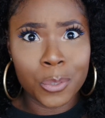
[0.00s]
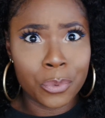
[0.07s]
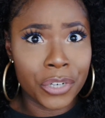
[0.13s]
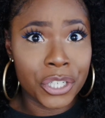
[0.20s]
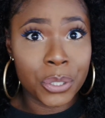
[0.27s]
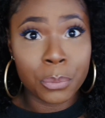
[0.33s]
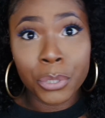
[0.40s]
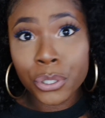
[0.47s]

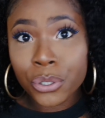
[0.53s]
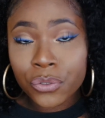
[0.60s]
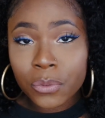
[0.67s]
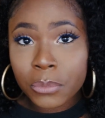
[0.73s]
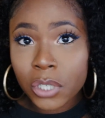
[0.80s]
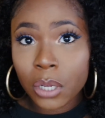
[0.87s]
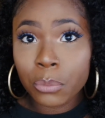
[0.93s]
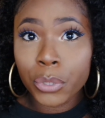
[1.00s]
inspiration pictures
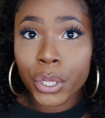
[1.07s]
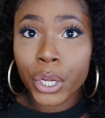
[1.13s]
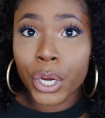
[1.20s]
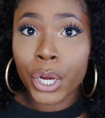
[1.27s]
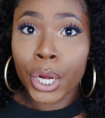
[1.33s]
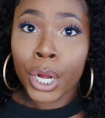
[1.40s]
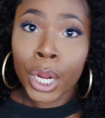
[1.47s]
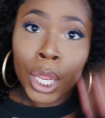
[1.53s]
from
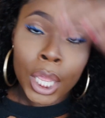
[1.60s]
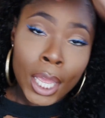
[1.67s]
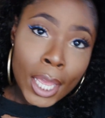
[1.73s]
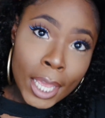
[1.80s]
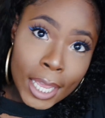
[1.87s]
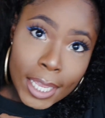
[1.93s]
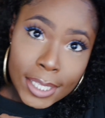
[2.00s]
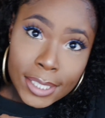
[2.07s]

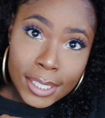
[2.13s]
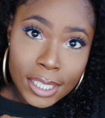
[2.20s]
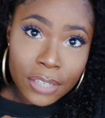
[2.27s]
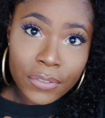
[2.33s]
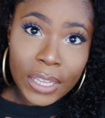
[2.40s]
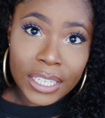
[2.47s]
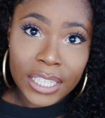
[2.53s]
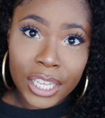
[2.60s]
Tumblr and
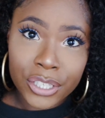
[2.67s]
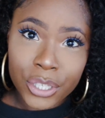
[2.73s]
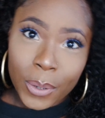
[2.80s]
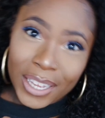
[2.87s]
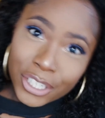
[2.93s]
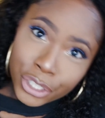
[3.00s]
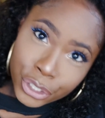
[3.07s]
stuff like that. So I